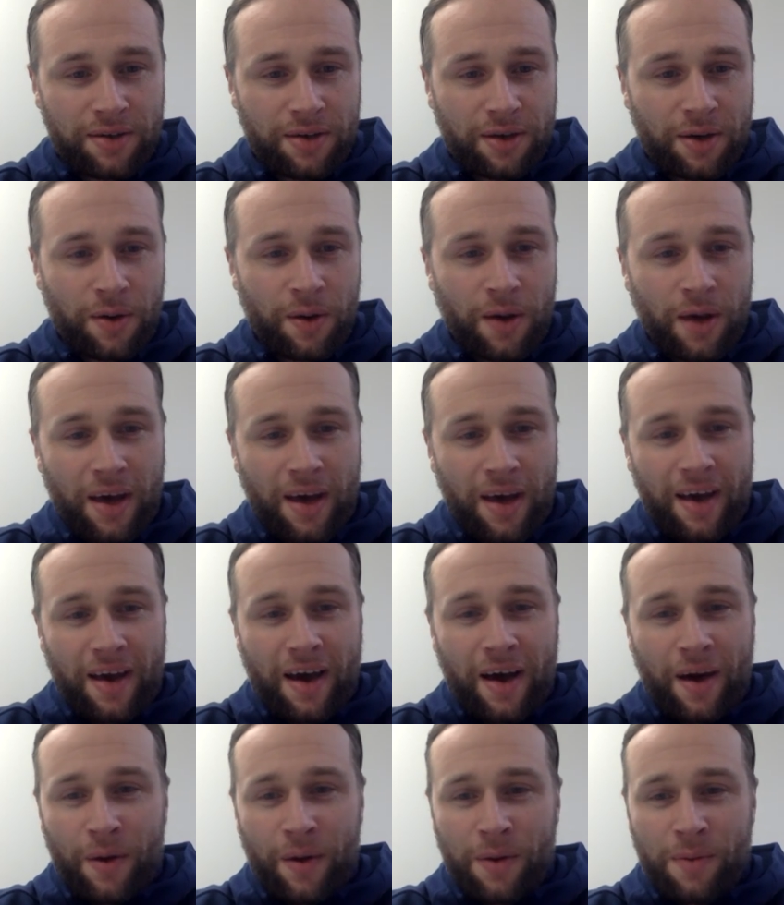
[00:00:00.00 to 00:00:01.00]
So
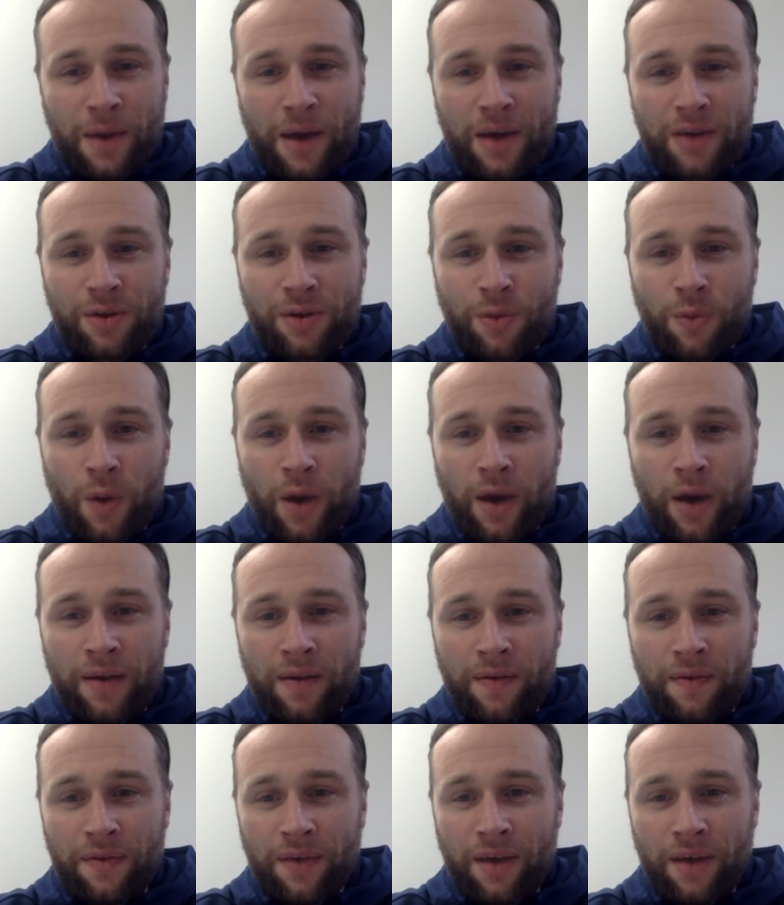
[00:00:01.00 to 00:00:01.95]
I would imagine when